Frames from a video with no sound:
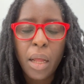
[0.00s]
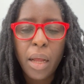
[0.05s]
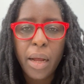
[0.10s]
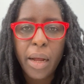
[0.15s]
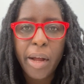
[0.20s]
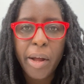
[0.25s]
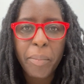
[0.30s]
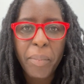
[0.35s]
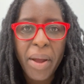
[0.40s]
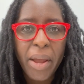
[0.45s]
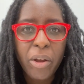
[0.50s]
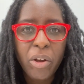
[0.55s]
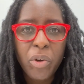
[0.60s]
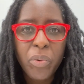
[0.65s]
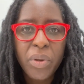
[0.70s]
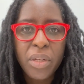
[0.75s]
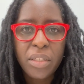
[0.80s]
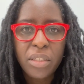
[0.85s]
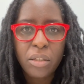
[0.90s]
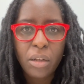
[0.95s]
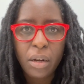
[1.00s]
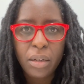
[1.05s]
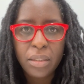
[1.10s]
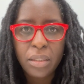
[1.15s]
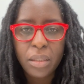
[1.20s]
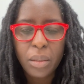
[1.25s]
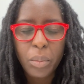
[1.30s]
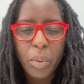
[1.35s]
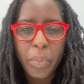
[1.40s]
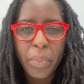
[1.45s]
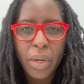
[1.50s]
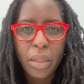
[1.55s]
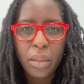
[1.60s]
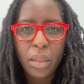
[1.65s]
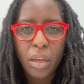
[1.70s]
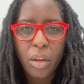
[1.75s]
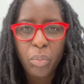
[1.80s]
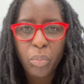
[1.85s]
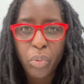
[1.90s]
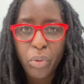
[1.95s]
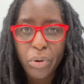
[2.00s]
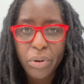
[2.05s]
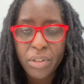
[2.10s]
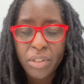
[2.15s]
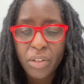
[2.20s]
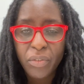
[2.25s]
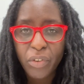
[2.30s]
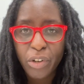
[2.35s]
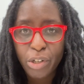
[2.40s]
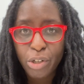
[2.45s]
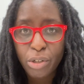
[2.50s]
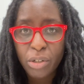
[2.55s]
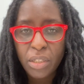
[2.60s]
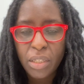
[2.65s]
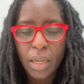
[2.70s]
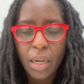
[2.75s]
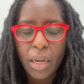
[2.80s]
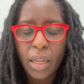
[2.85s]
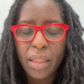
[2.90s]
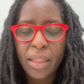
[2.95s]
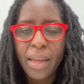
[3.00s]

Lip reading: I always talk to them about the importance of understanding